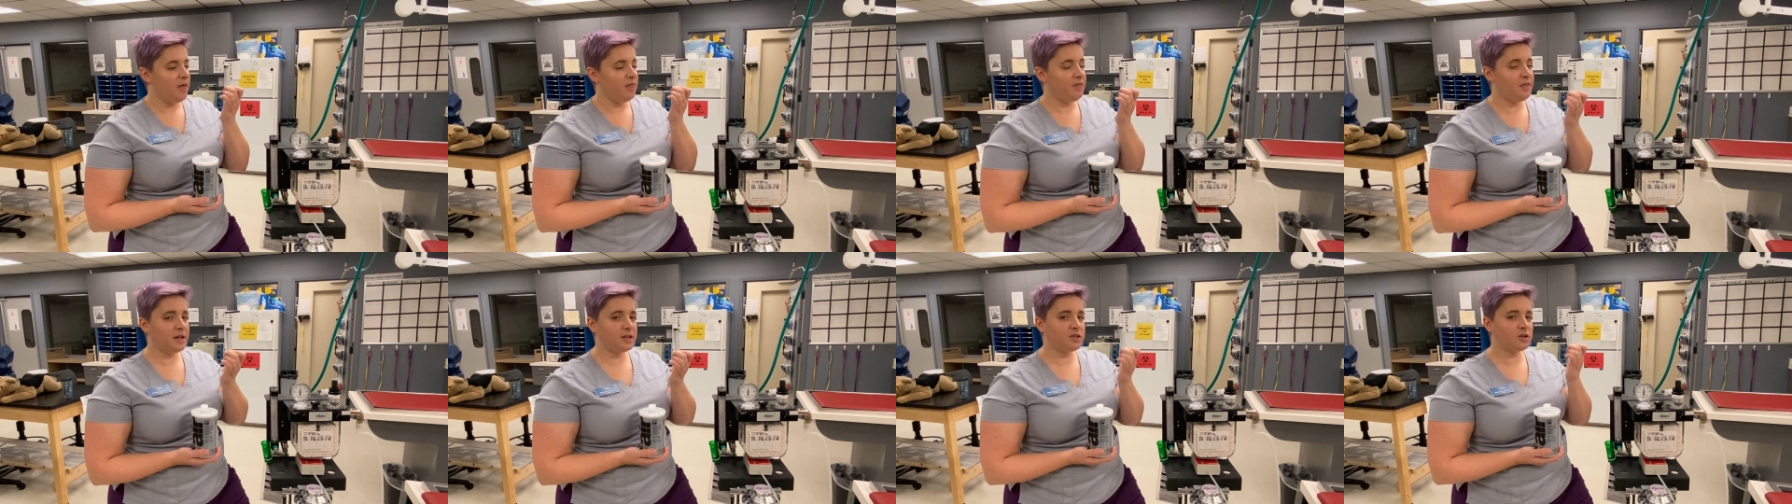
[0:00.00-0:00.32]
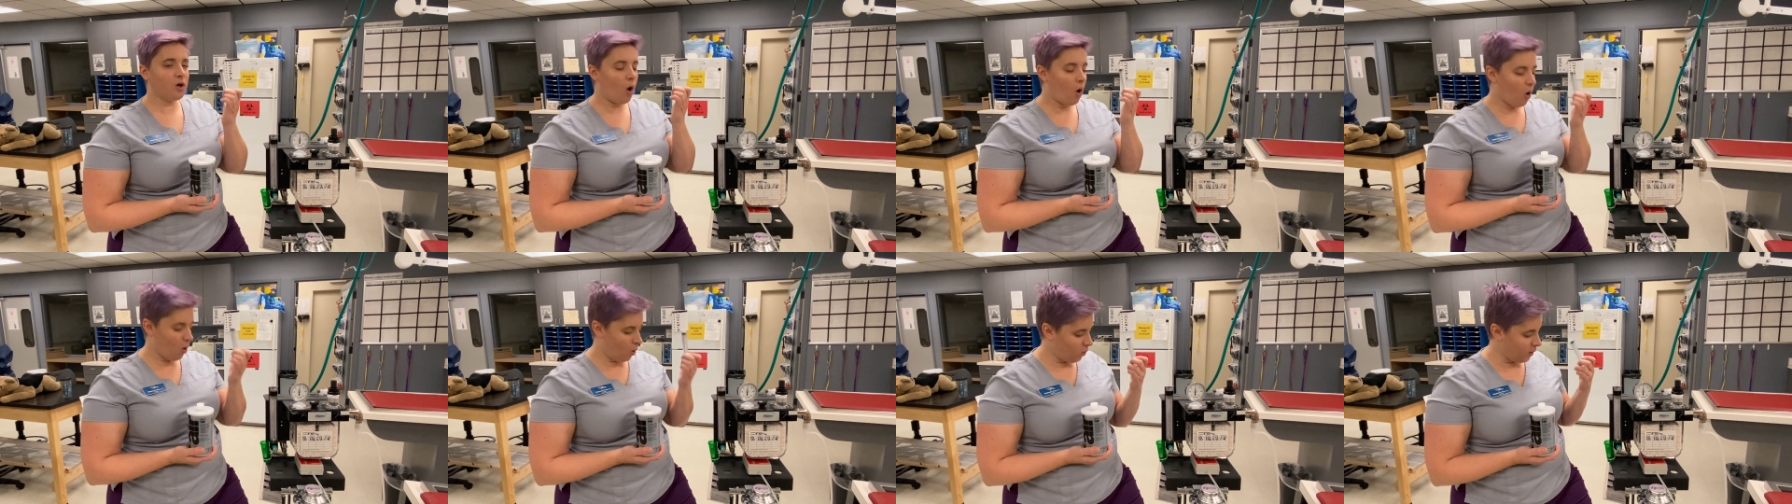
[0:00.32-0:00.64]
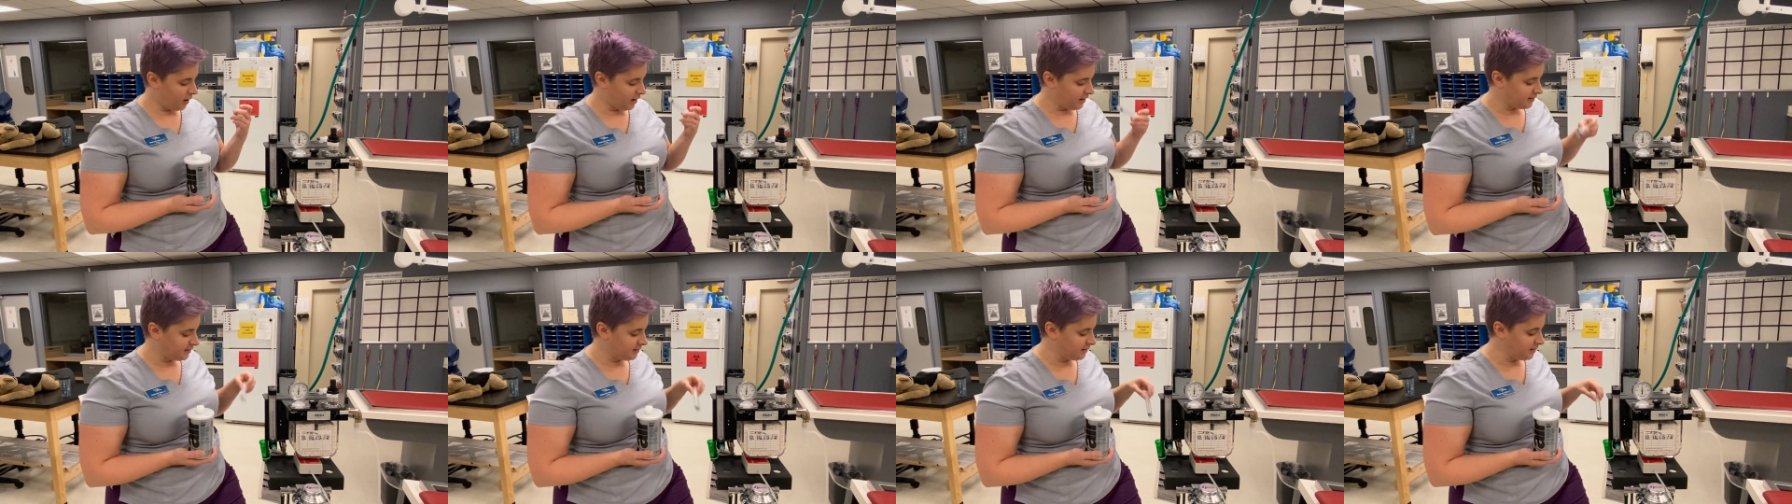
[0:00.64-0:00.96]
This
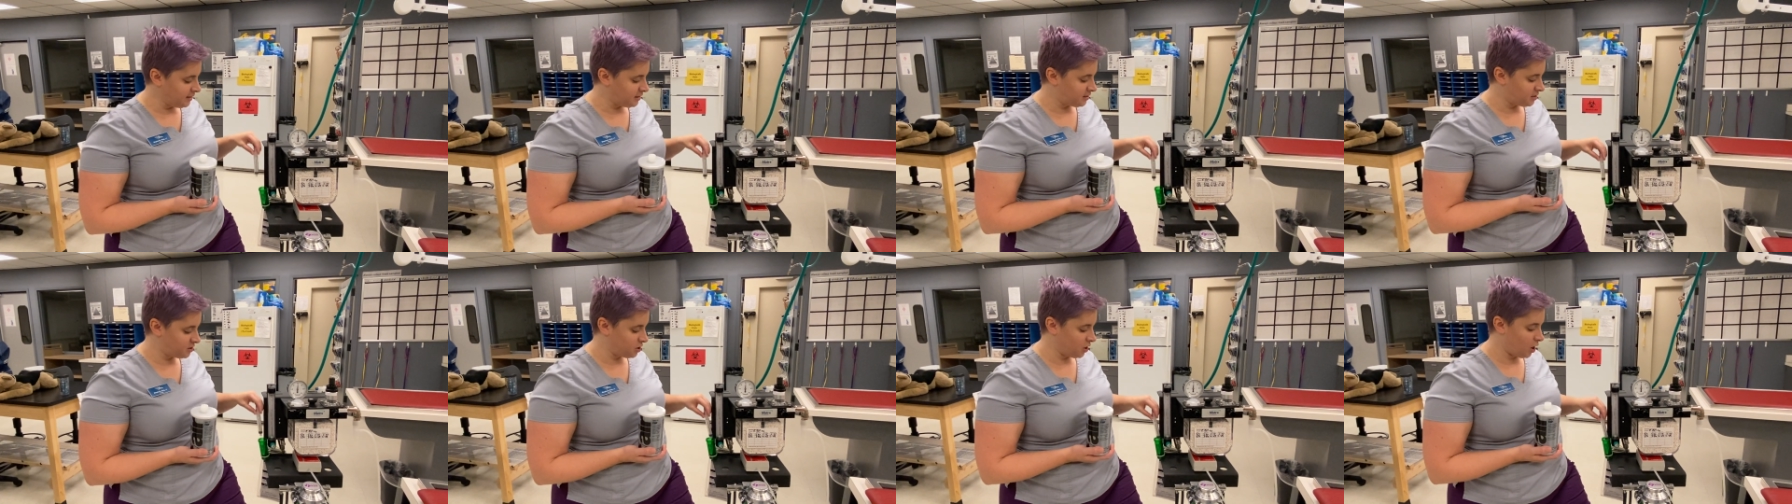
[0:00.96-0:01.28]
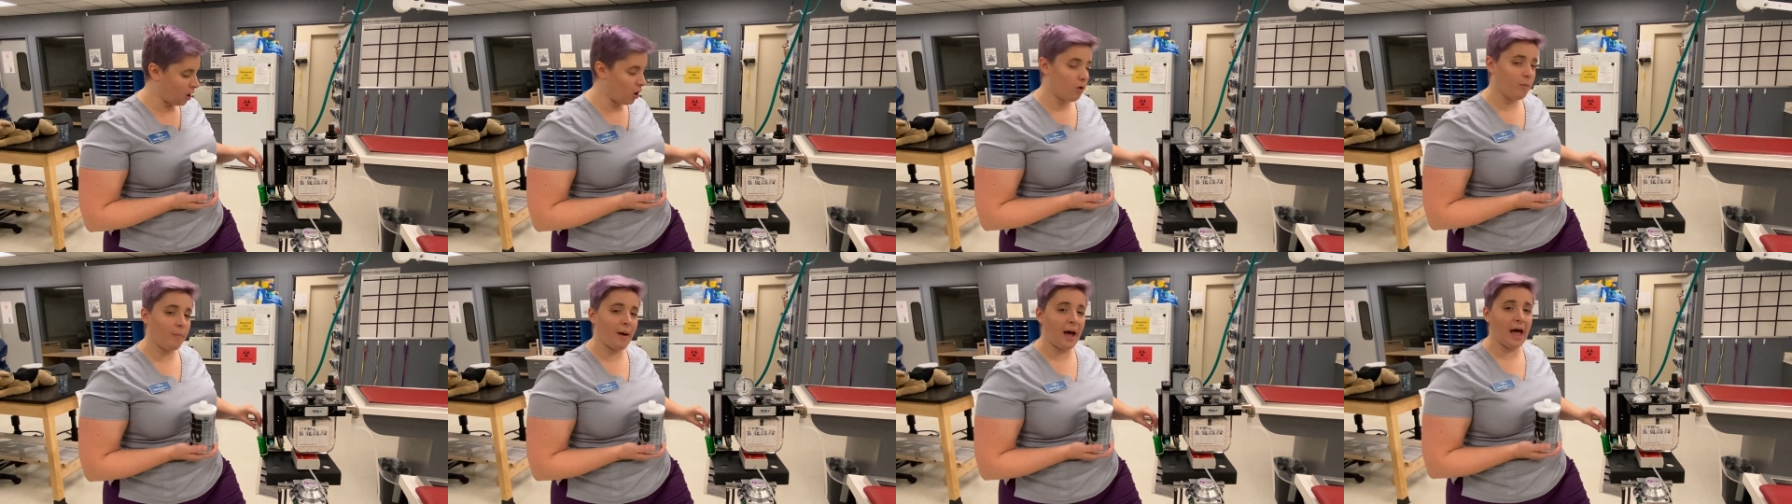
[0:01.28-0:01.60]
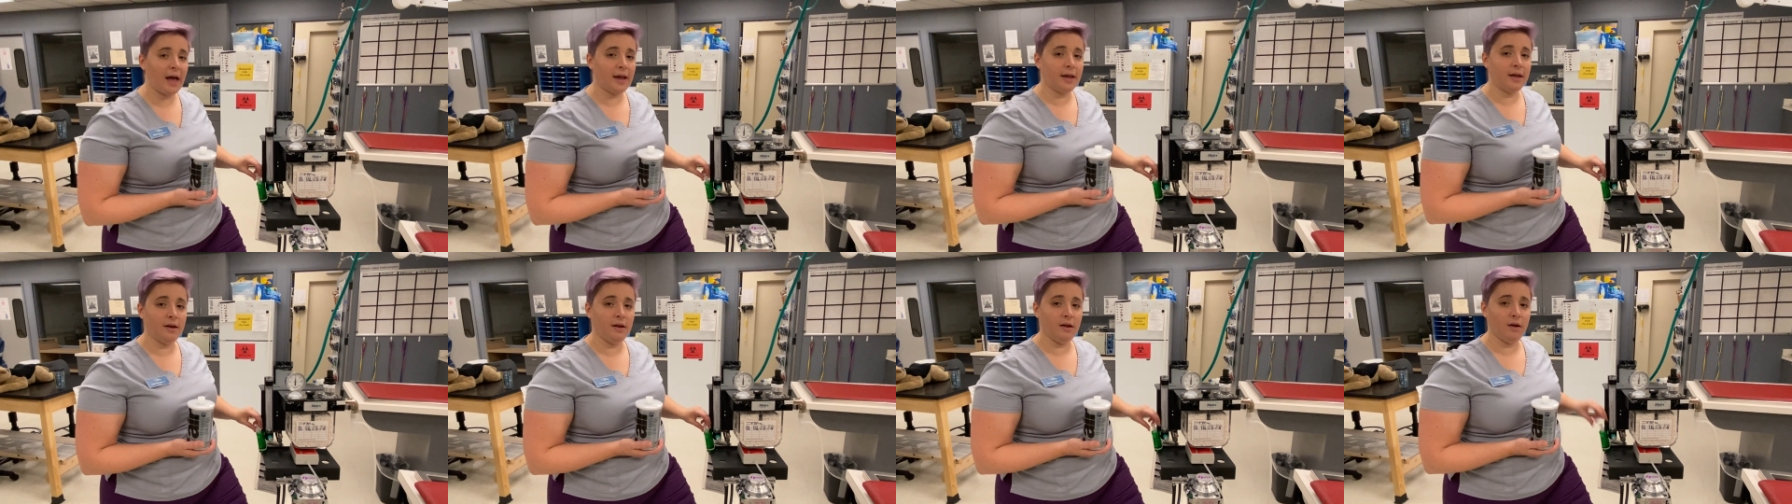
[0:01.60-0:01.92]
always needs to go
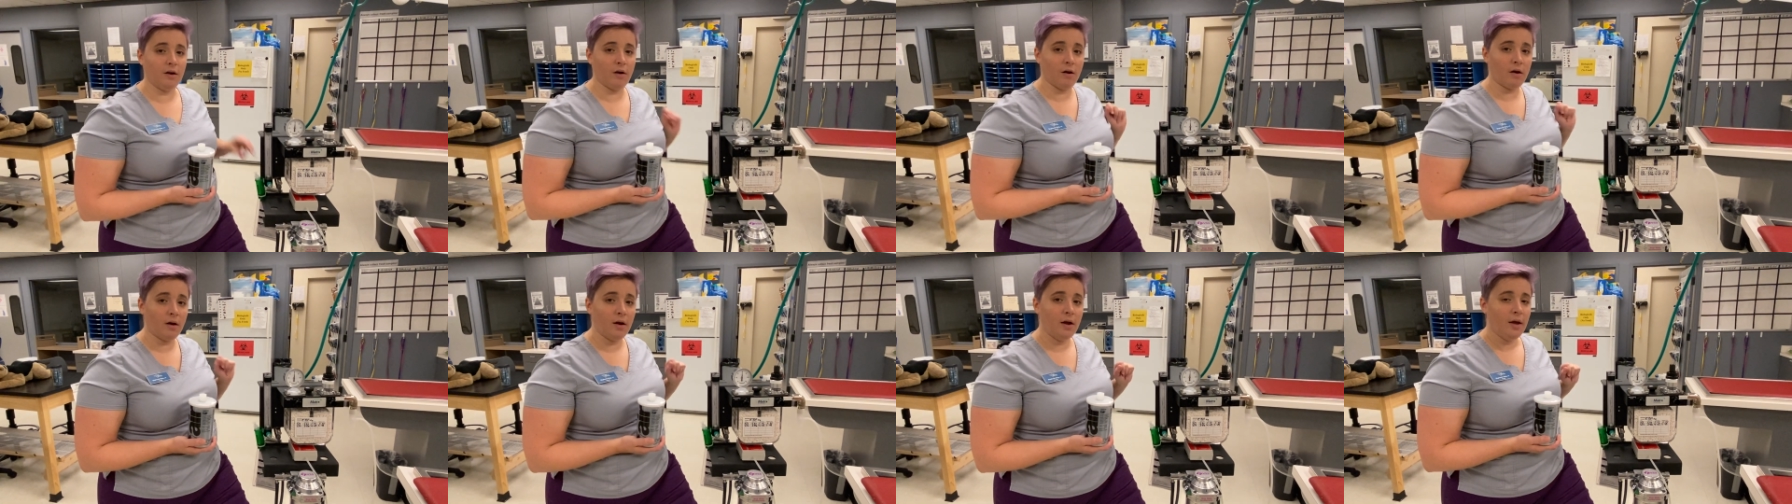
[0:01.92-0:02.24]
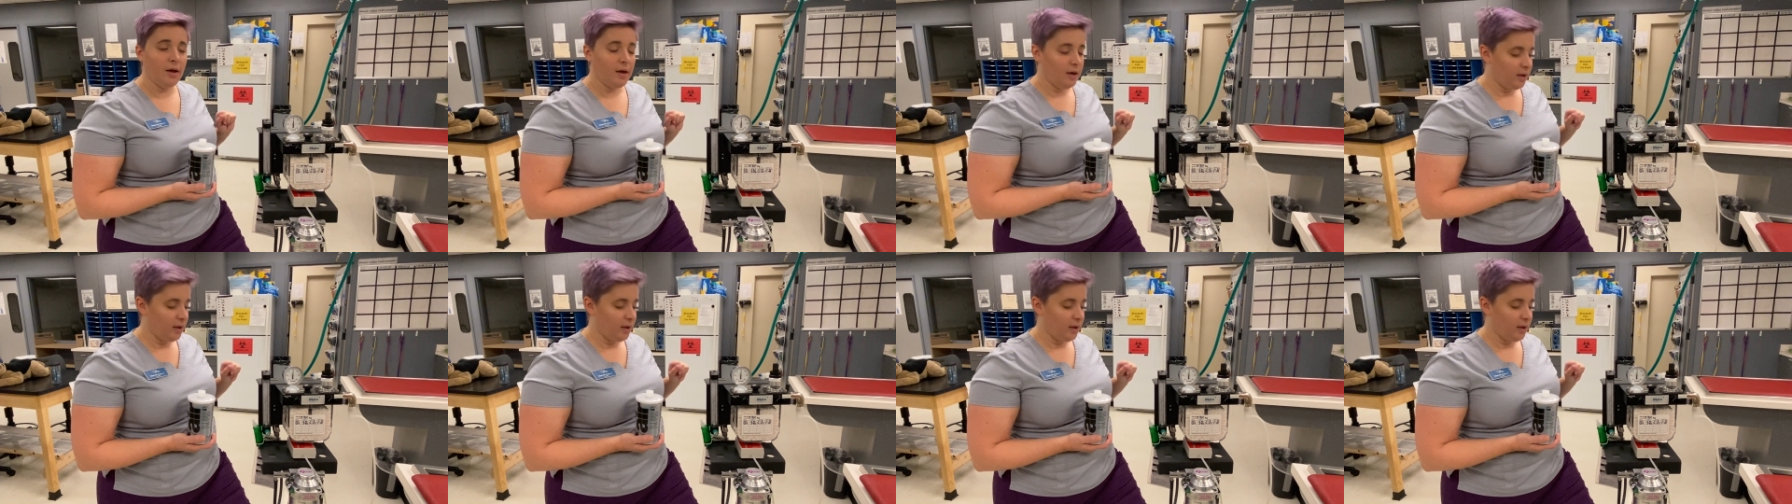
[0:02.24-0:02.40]
back in here.